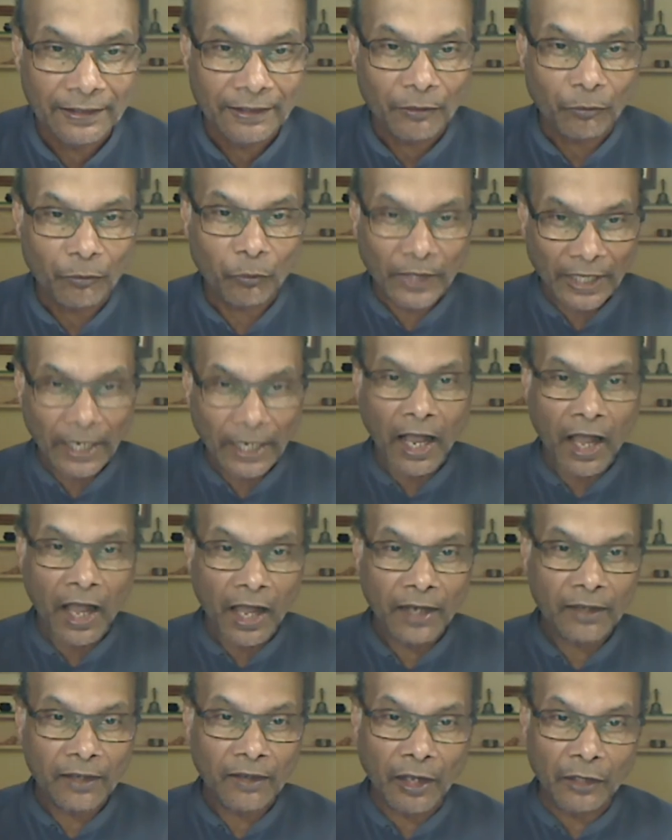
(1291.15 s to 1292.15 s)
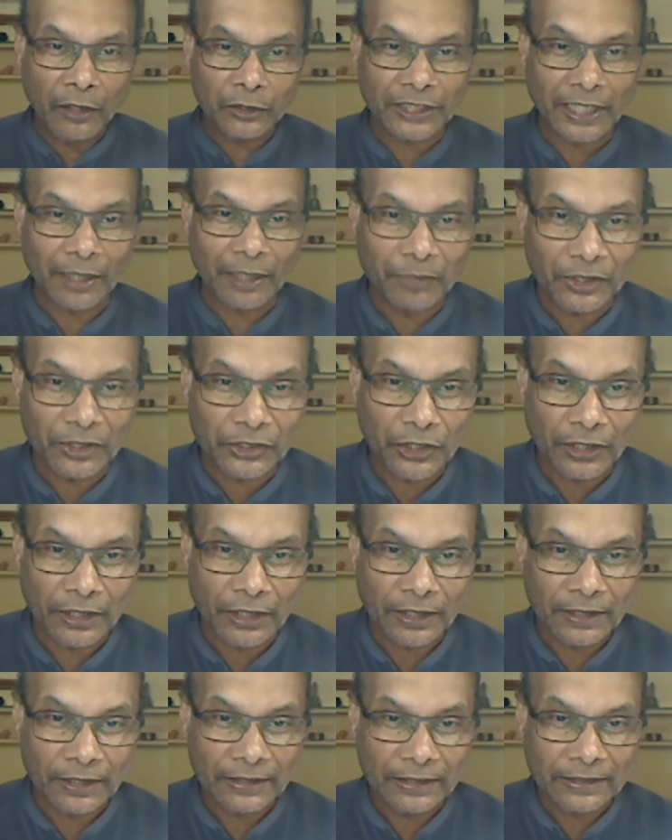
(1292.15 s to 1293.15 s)
We are our
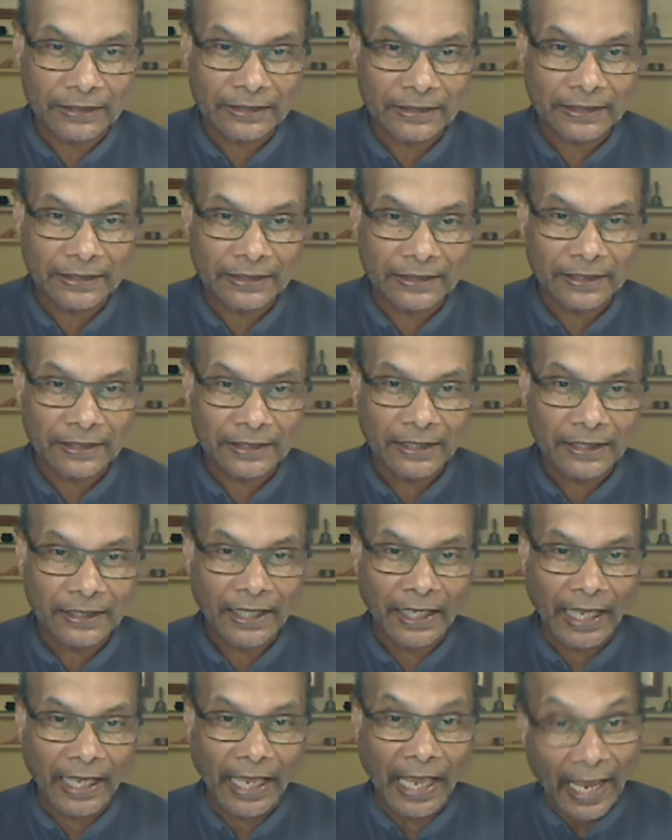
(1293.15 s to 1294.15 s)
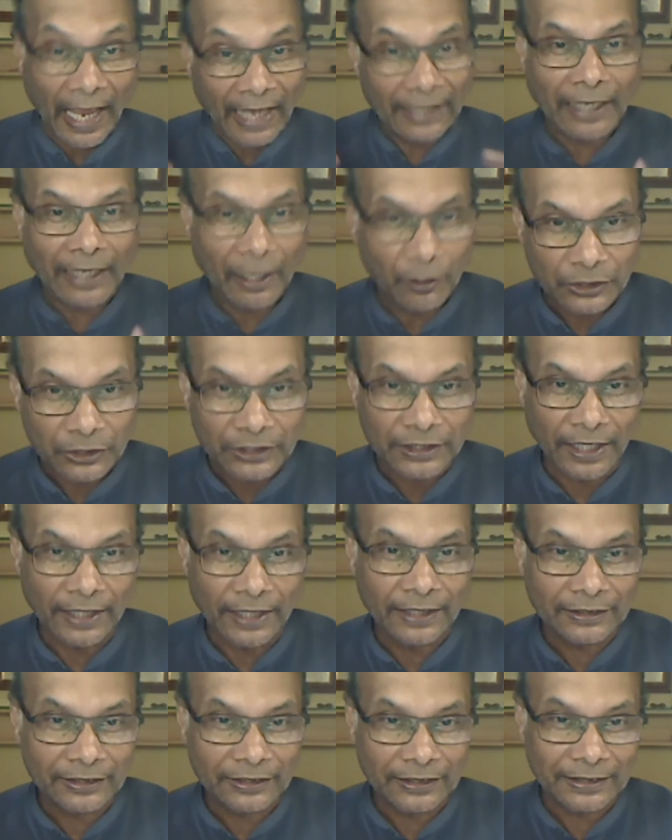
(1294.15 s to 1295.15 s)
saboteurs and our
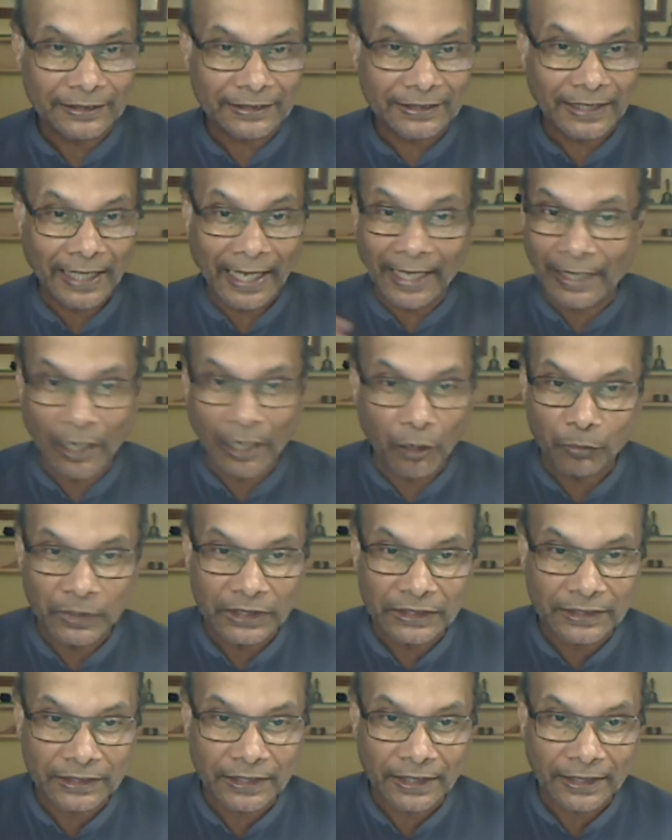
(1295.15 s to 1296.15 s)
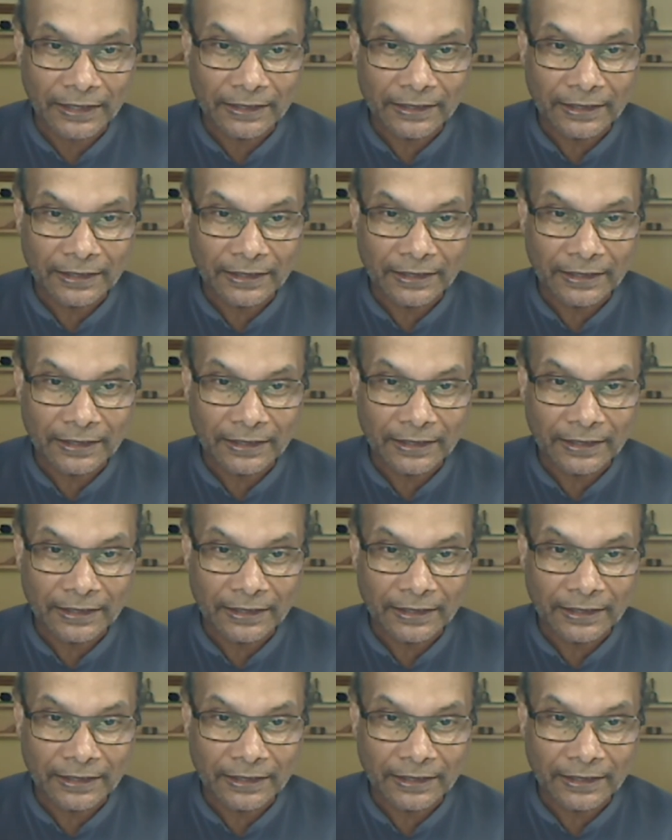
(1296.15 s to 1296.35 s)
sages and our mystics.